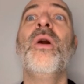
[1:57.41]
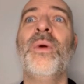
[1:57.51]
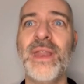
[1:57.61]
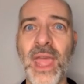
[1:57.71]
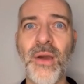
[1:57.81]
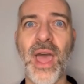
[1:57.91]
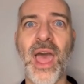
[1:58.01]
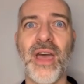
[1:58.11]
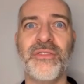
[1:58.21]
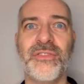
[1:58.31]
We now
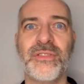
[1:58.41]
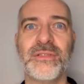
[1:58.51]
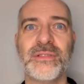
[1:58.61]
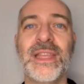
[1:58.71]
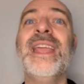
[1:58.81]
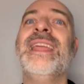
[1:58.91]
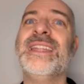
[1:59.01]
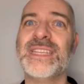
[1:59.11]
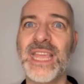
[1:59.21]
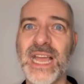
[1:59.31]
have,
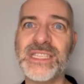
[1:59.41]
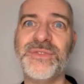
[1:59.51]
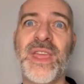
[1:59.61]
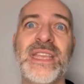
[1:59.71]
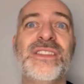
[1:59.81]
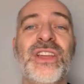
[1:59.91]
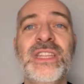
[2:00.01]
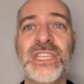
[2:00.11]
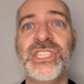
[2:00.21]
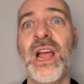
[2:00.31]
in the gas phase, the
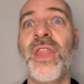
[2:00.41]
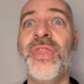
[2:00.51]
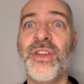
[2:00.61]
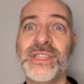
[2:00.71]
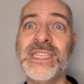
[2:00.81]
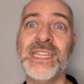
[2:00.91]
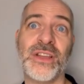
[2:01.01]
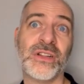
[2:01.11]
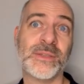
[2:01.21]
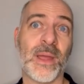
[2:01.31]
initial 30
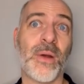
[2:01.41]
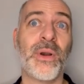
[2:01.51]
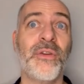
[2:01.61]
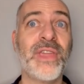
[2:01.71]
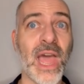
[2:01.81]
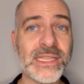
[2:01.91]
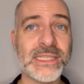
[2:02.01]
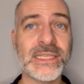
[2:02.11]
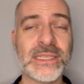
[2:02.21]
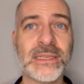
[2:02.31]
tons per hour of
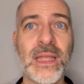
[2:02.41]
gas,